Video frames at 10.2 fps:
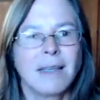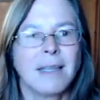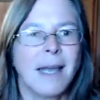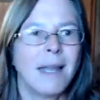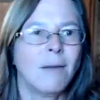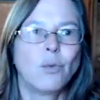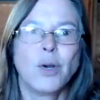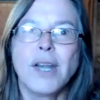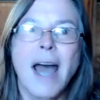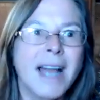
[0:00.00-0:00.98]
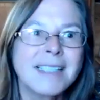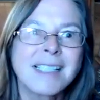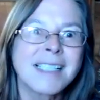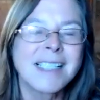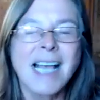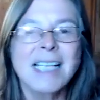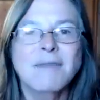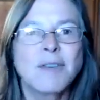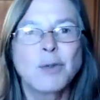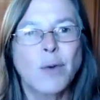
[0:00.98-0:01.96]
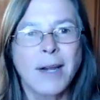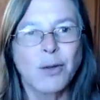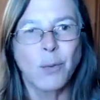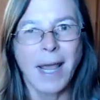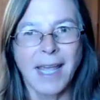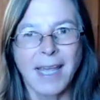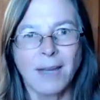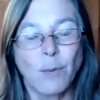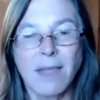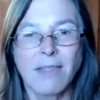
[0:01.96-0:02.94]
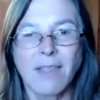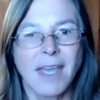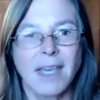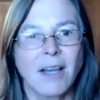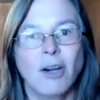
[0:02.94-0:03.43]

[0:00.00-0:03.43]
that we're not successful right away, and we think,